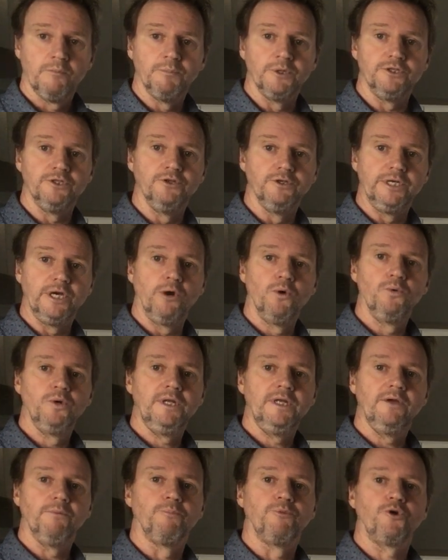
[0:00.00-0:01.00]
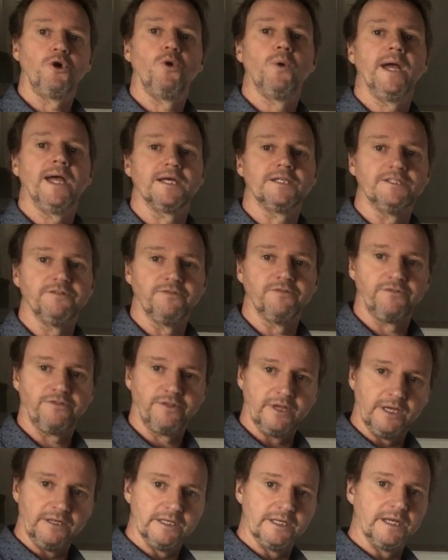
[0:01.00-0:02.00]
But the only proactive
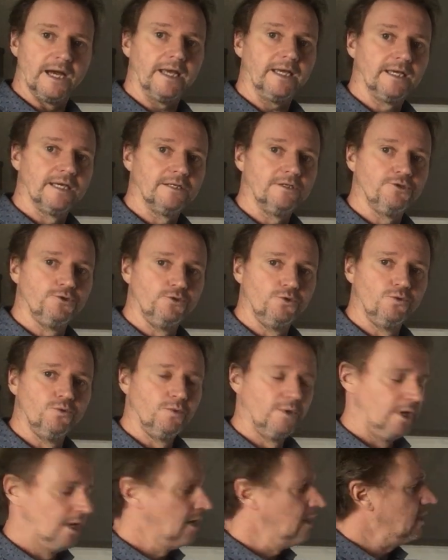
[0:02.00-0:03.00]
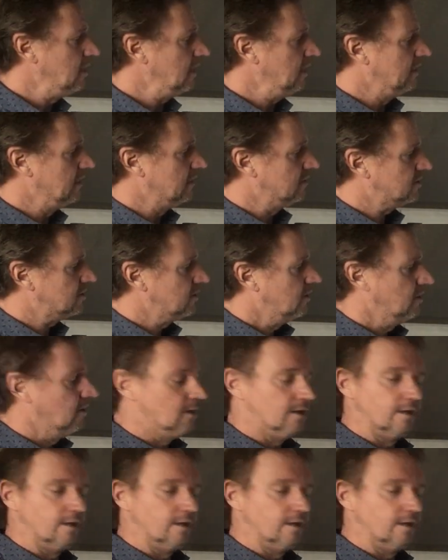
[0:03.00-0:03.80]
thing that I can do is